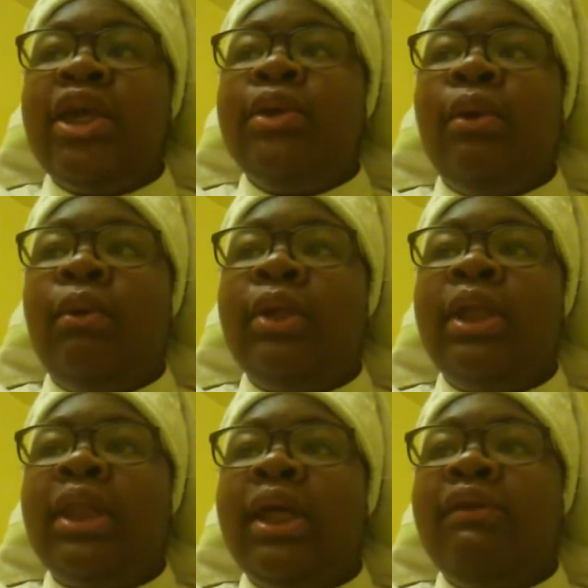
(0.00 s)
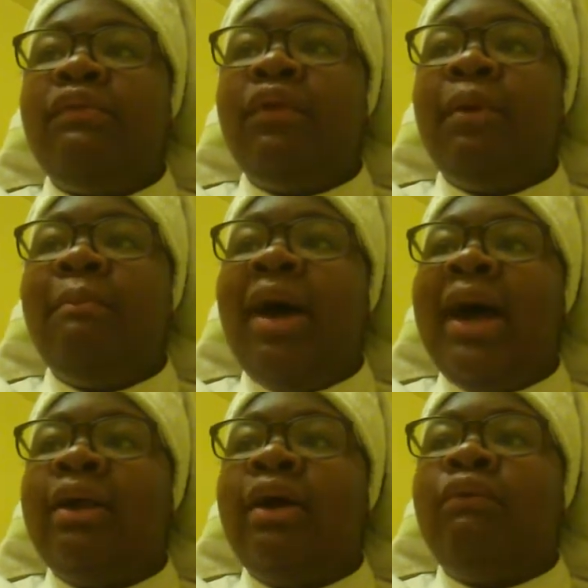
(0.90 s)
You only live for a
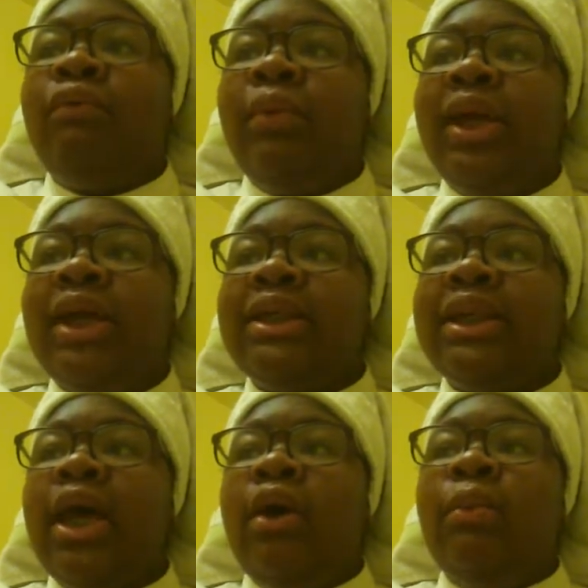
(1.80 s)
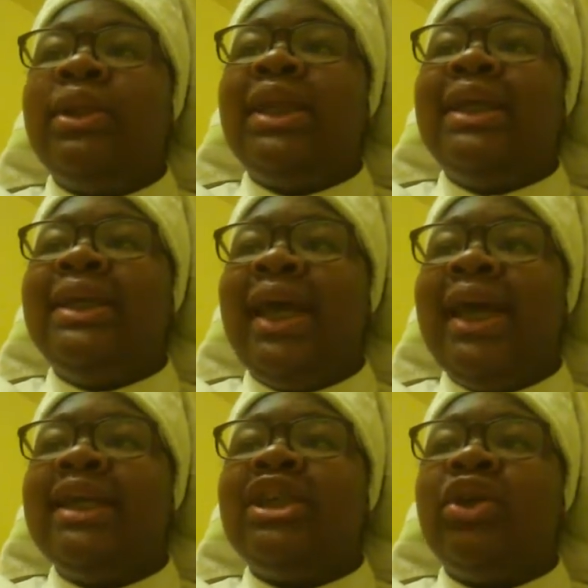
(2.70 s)
matter of weeks, within
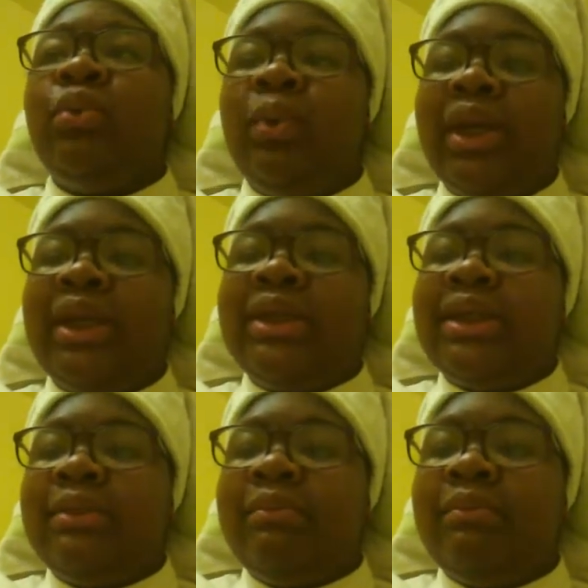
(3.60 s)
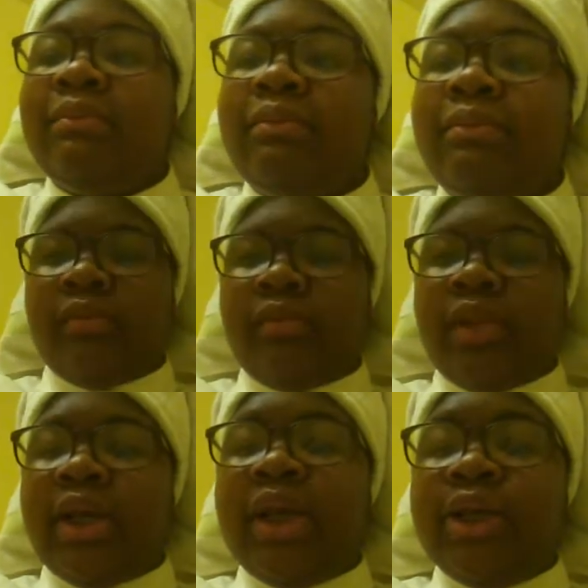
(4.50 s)
days to weeks.
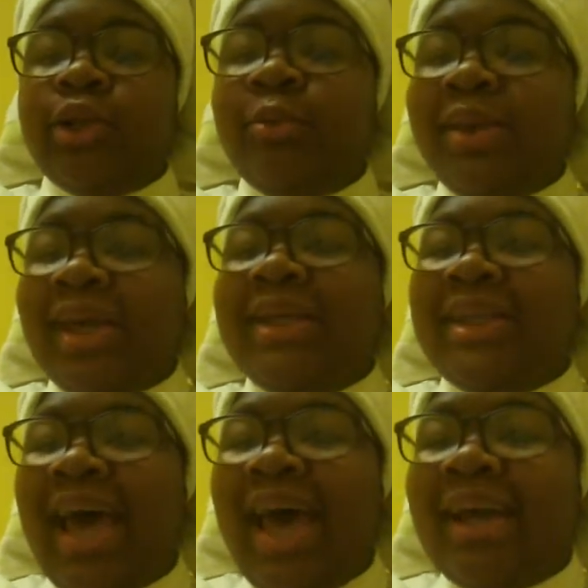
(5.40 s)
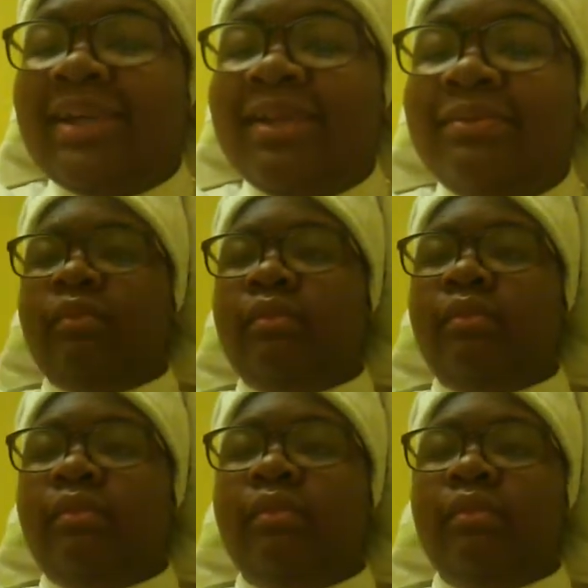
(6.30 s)
To be exact,
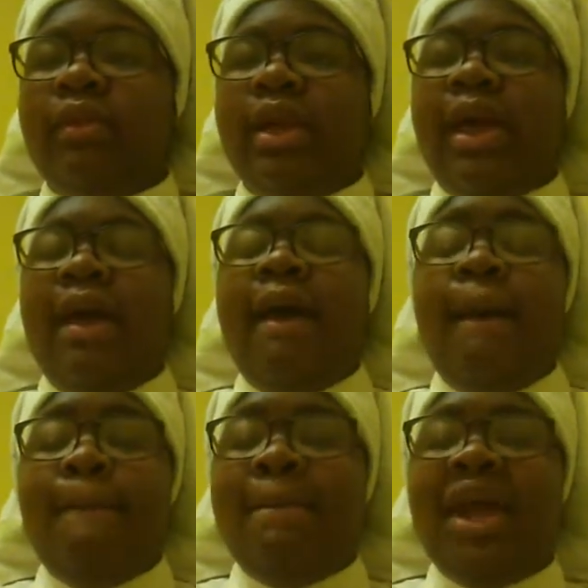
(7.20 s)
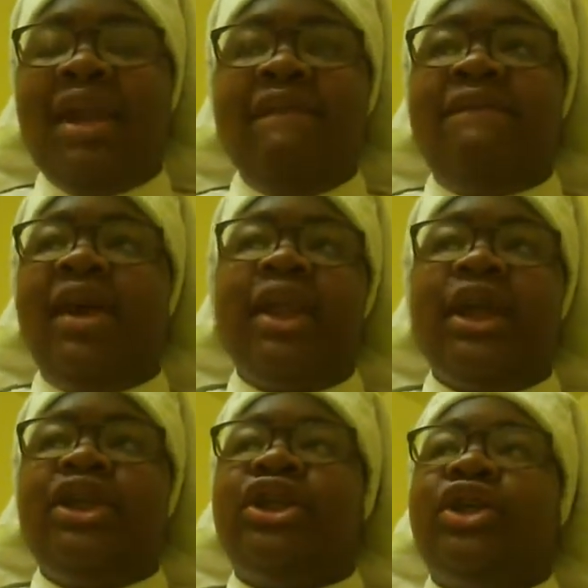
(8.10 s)
Many
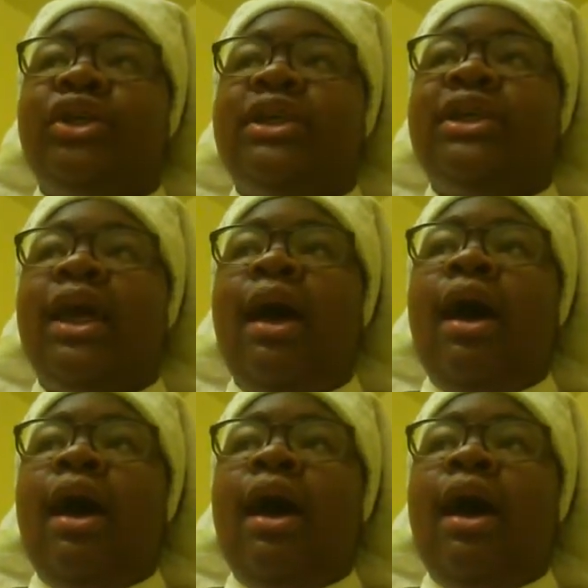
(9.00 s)
villagers,